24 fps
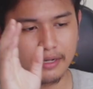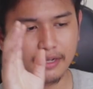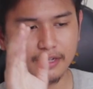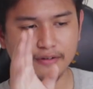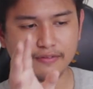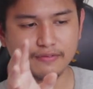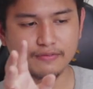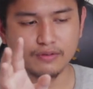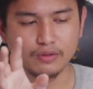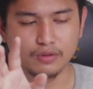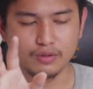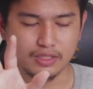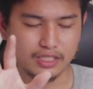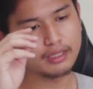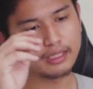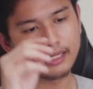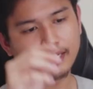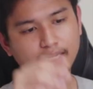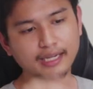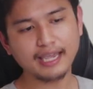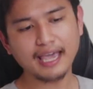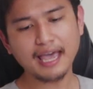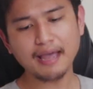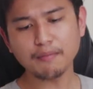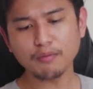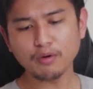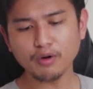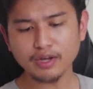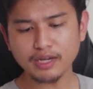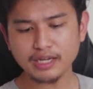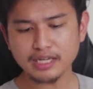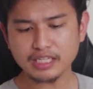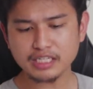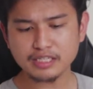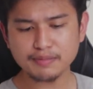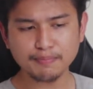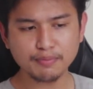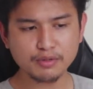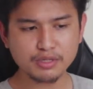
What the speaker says: a headphone. The camera is